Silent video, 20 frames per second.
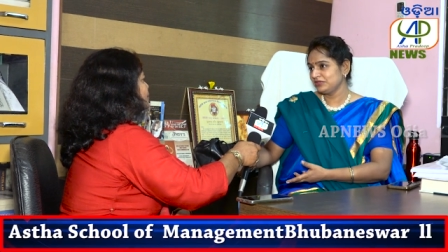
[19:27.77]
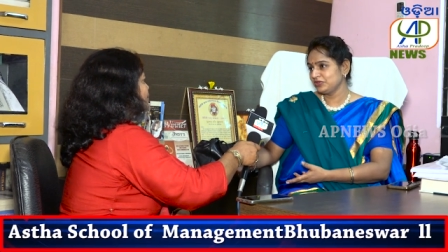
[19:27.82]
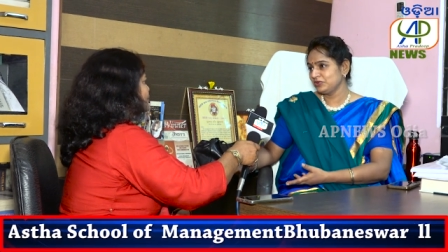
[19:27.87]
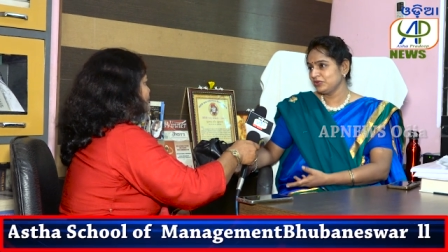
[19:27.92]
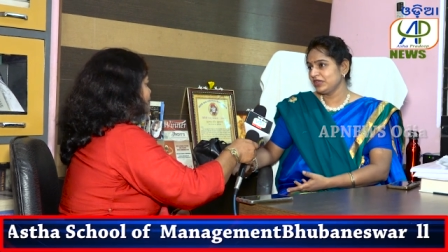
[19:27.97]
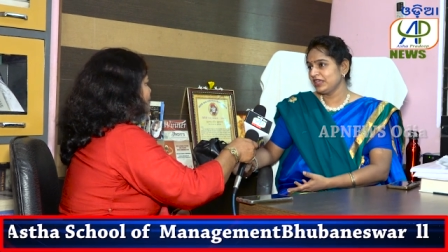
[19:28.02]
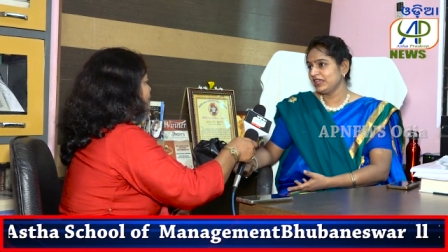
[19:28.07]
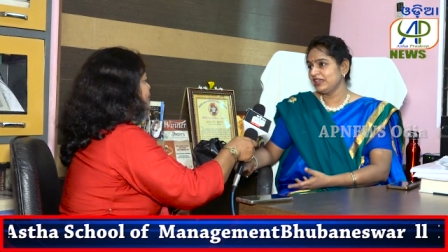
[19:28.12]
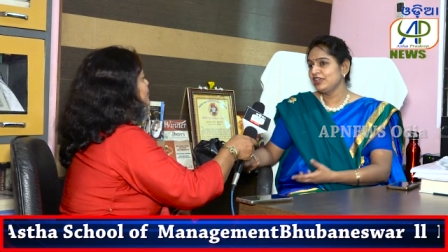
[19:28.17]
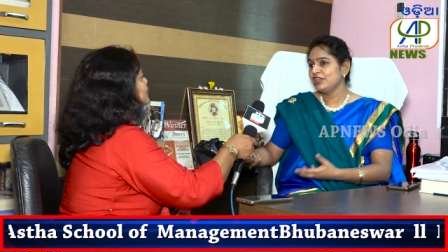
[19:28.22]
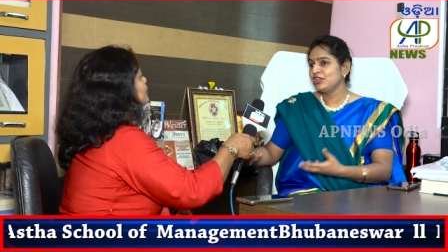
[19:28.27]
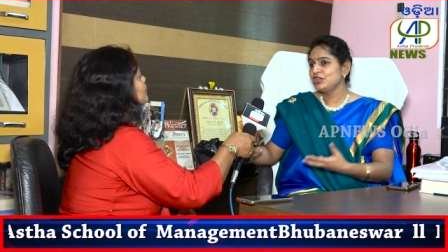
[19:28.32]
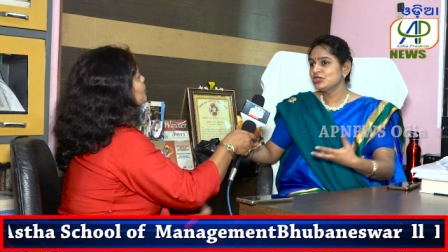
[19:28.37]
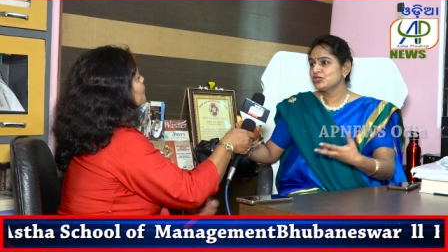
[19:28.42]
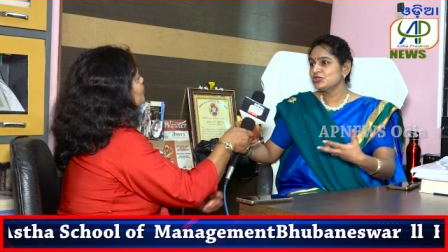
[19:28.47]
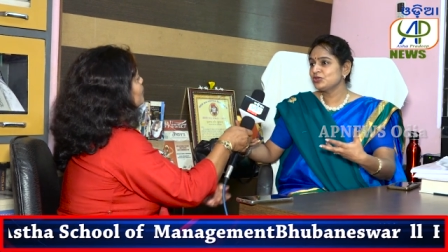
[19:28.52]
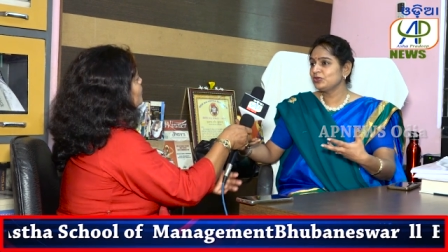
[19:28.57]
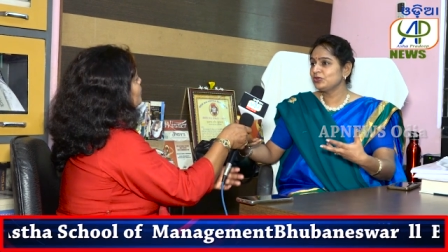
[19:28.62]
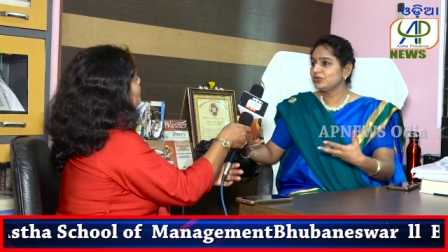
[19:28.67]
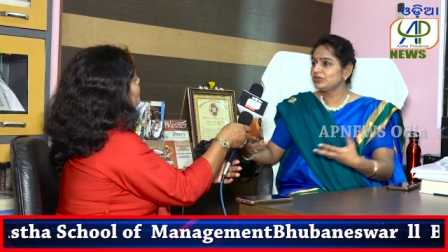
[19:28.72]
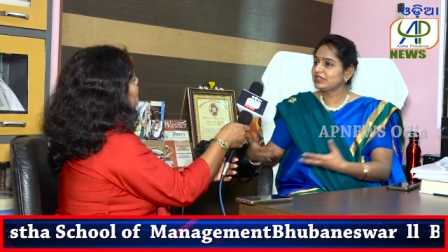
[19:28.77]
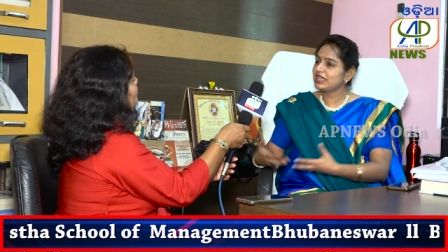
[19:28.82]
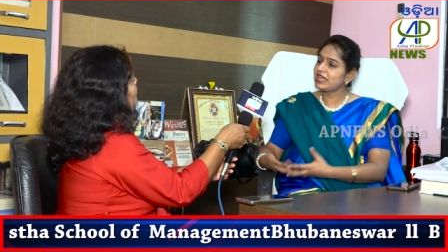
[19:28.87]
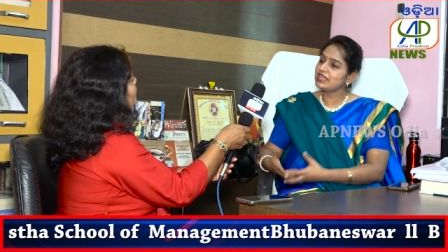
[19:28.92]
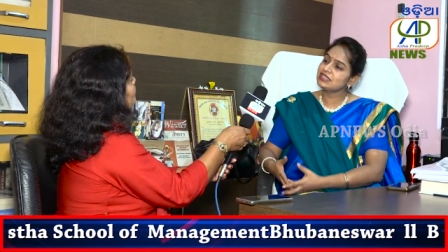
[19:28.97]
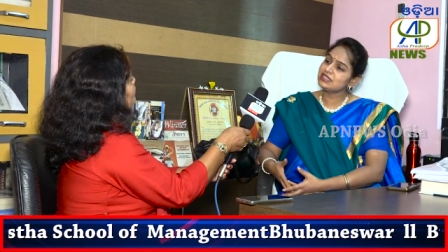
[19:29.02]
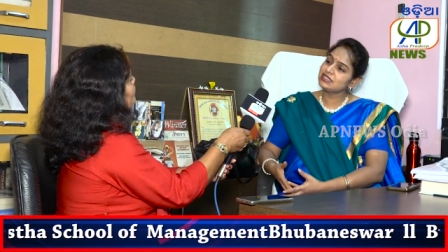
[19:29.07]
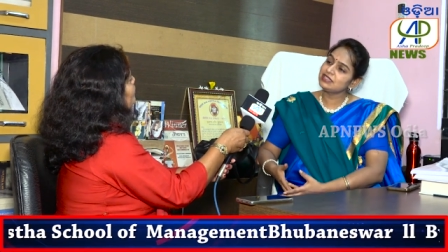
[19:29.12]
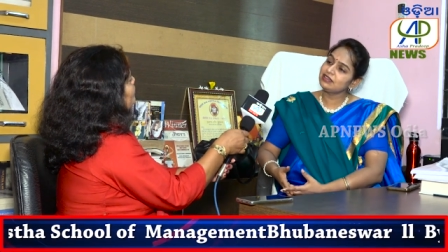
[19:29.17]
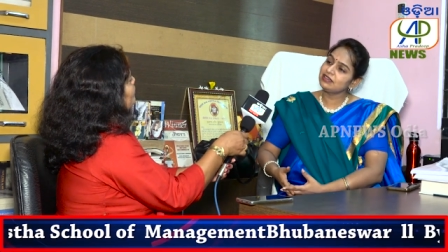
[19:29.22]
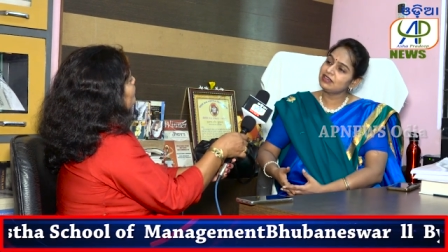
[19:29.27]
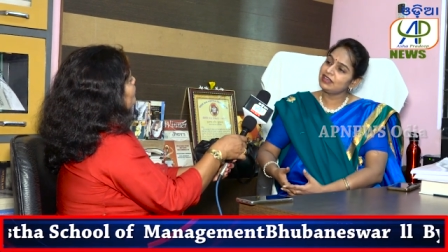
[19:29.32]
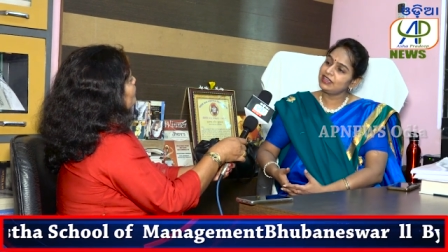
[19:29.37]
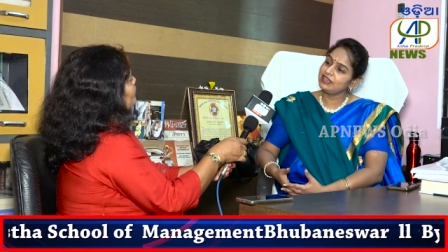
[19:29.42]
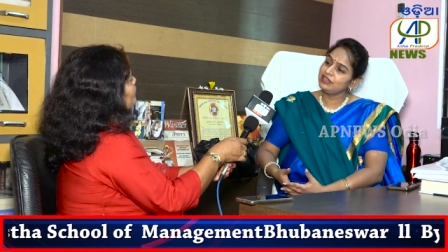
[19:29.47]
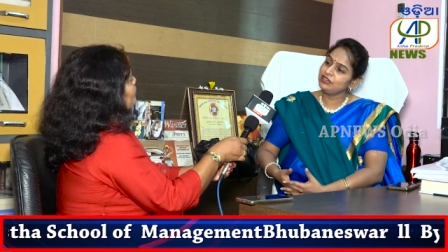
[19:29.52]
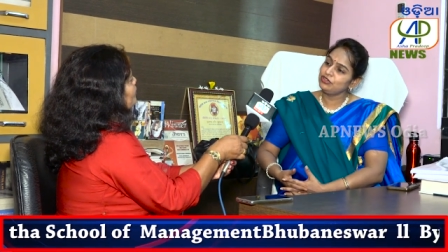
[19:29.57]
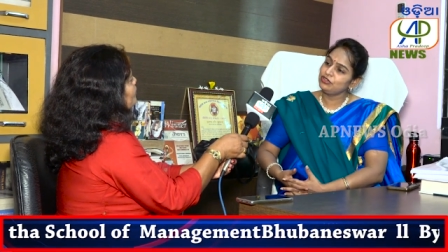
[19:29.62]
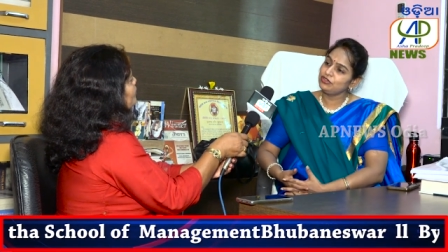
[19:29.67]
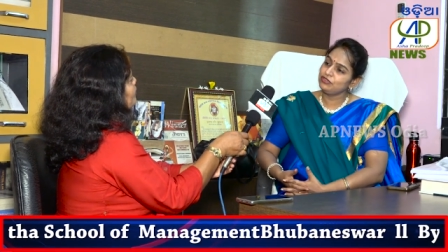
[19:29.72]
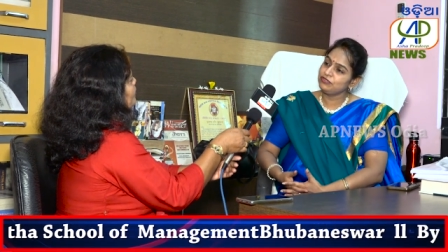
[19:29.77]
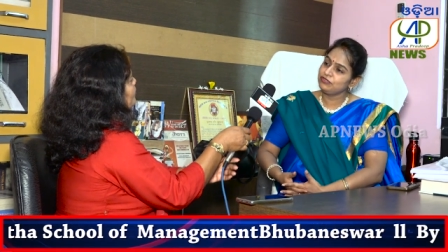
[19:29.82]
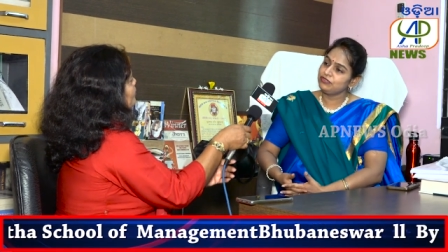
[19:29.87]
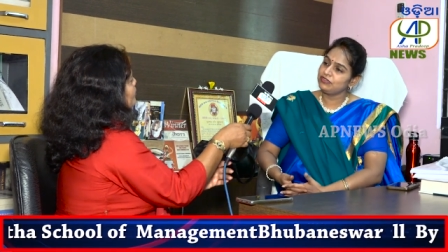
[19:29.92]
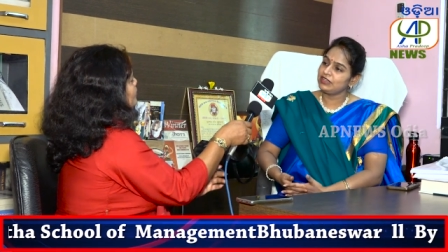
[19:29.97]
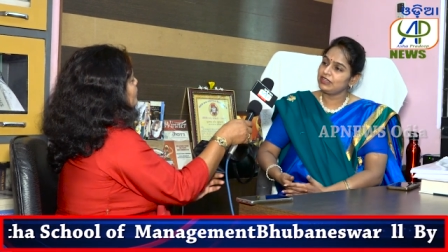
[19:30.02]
Okay, so that's the kind of